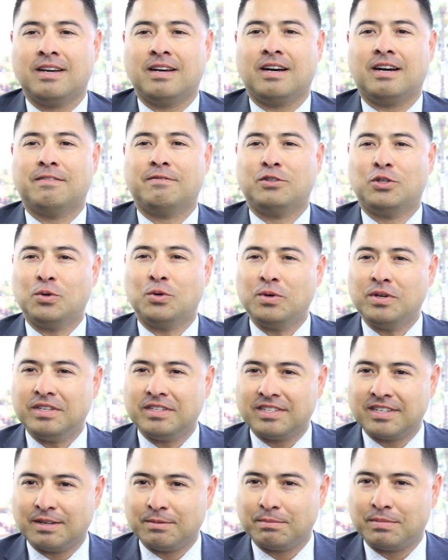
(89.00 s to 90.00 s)
of doing
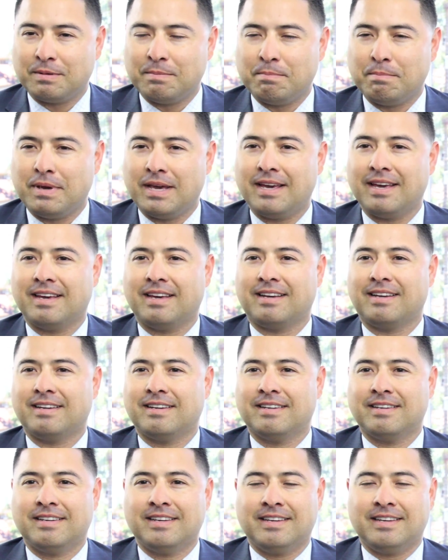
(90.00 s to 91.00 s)
something big,
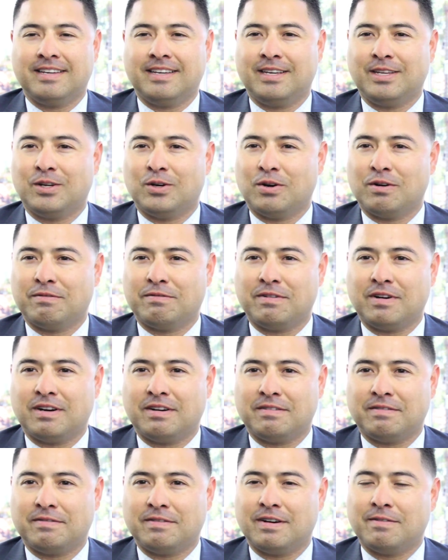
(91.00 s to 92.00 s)
you know,
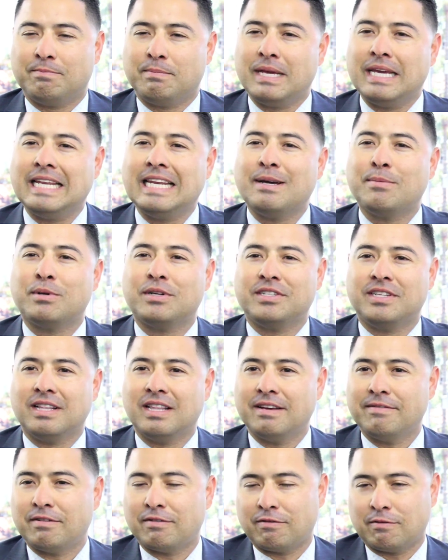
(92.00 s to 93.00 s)
of being able to
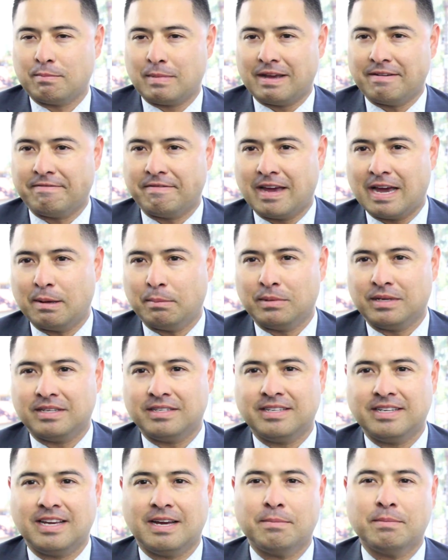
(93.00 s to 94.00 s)
deliver for my family.
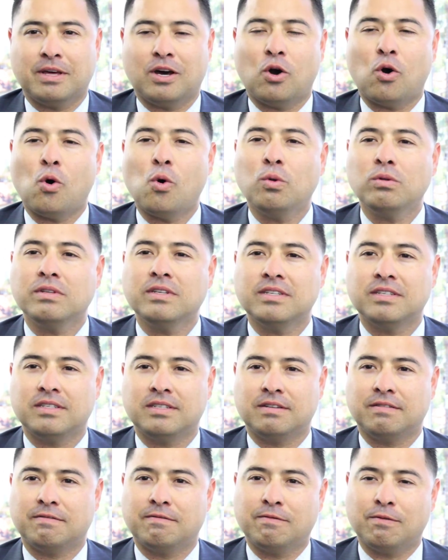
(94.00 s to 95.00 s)
See, I'm the
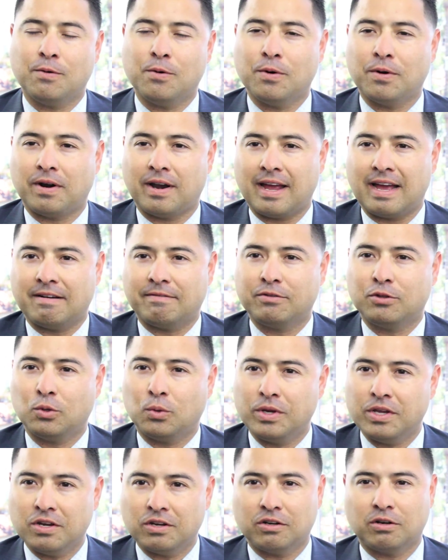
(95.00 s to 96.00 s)
oldest of 4. I have
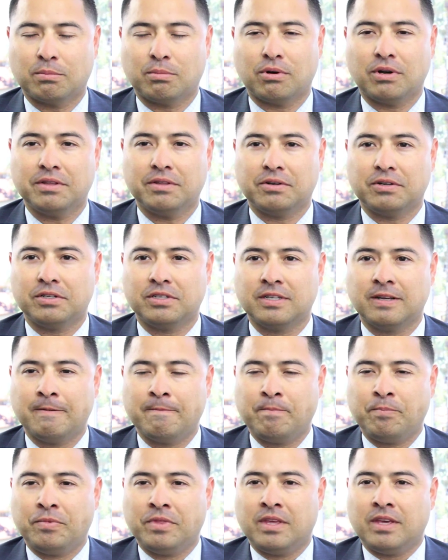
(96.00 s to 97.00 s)
3 younger brothers.
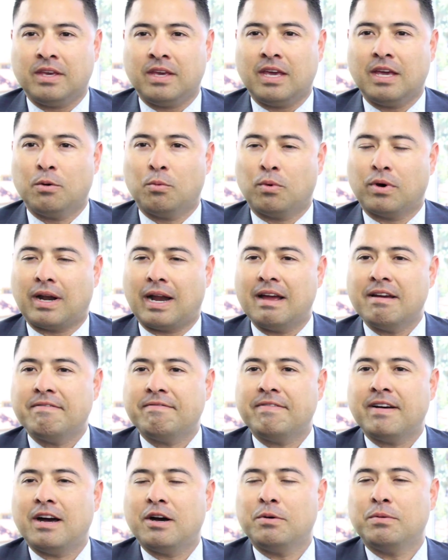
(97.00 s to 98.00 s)
And what I
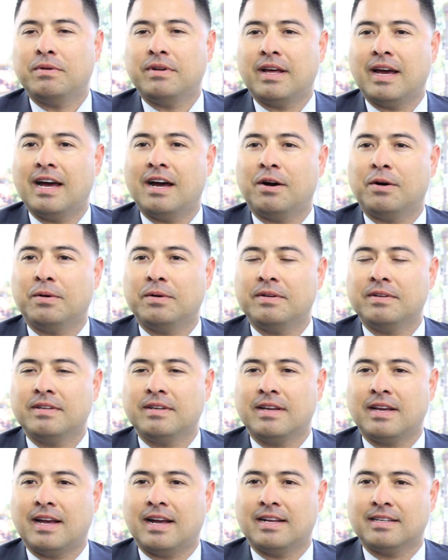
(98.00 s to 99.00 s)
found out
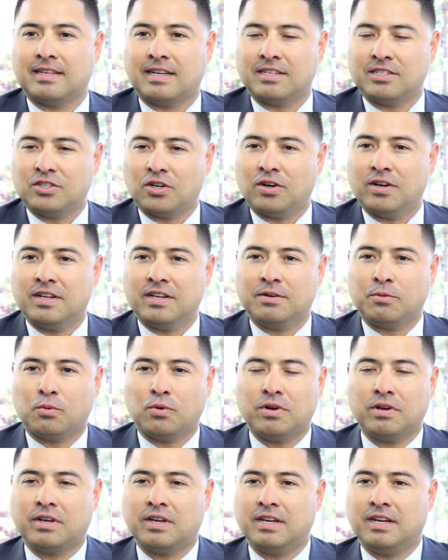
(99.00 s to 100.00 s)
as I started
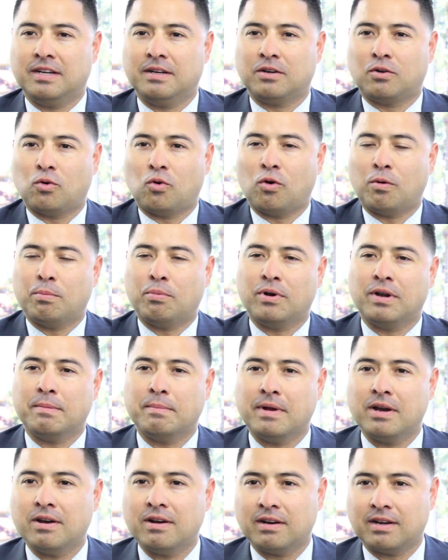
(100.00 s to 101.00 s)
working in corporate
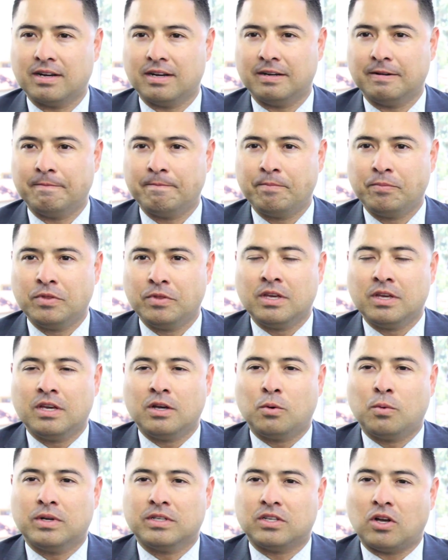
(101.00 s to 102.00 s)
America
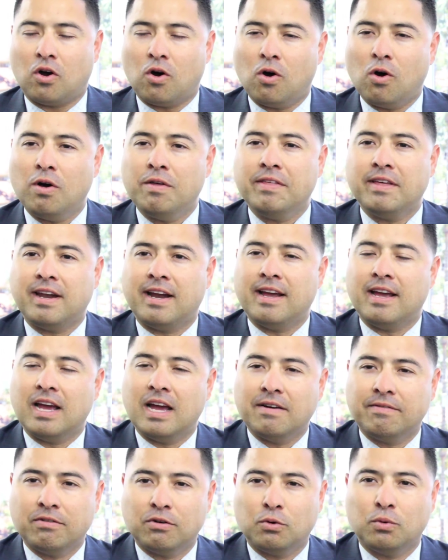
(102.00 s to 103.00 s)
was all that I
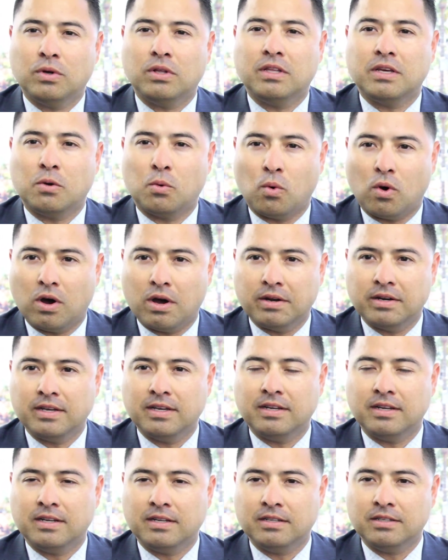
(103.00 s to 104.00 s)
ever really
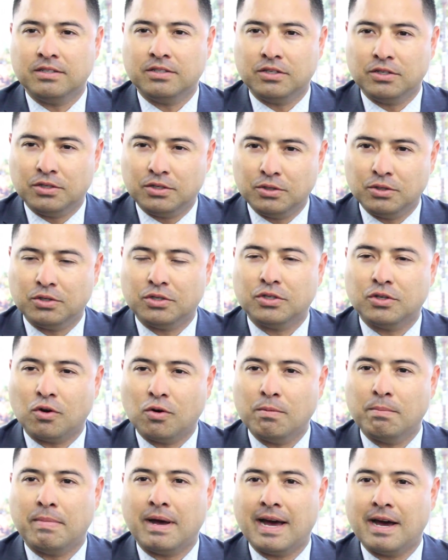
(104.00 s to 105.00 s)
wanted to do
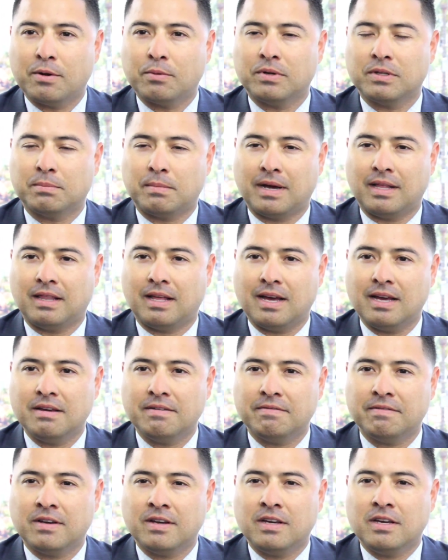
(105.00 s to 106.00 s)
so bad with my
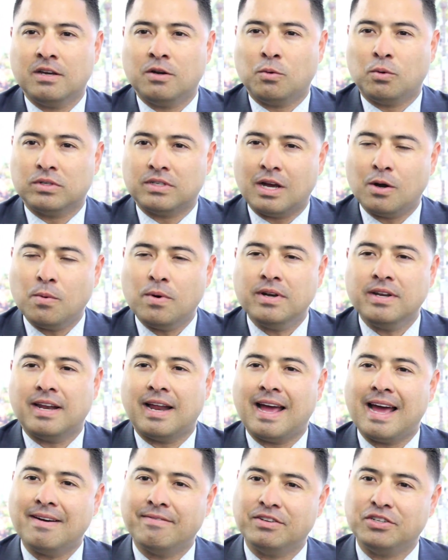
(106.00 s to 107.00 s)
life was I wanted to
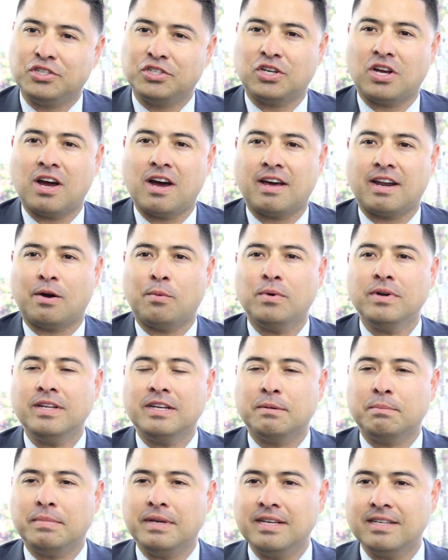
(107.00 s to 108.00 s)
have a shot. I wanted
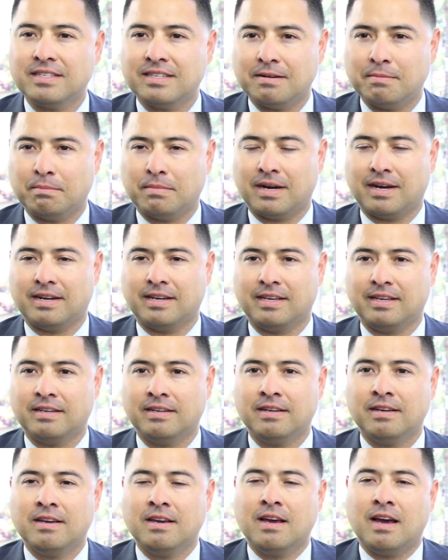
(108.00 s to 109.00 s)
to be somebody.
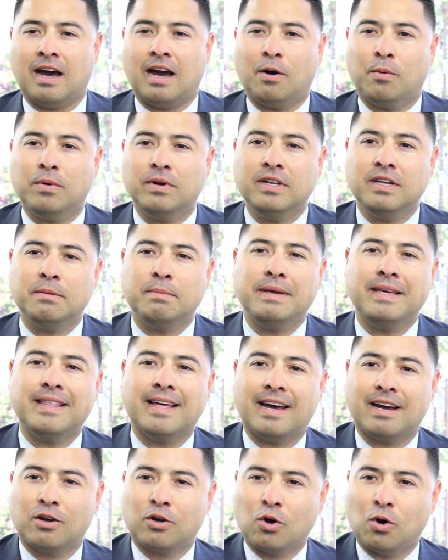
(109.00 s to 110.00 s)
I wanted to be
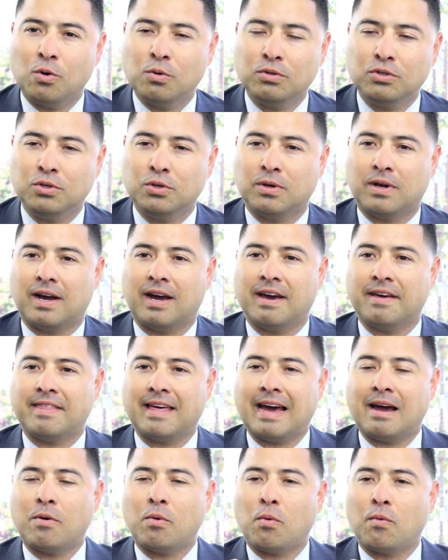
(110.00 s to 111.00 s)
that go-to guy,
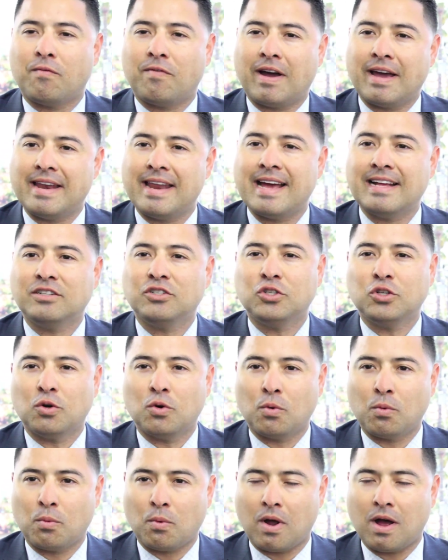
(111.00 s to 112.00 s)
that
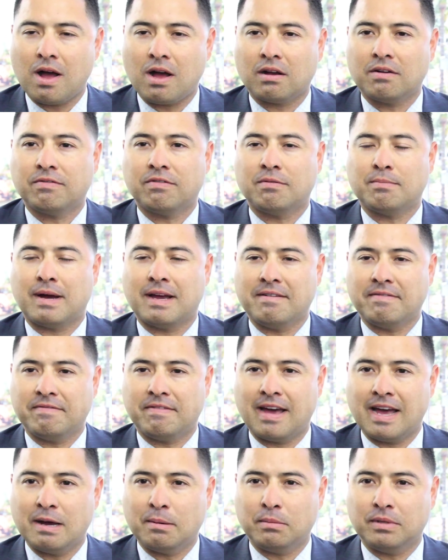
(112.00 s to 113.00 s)
financial rock for my
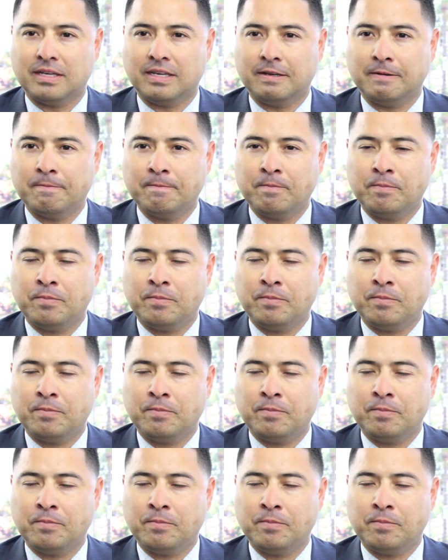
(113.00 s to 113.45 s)
family.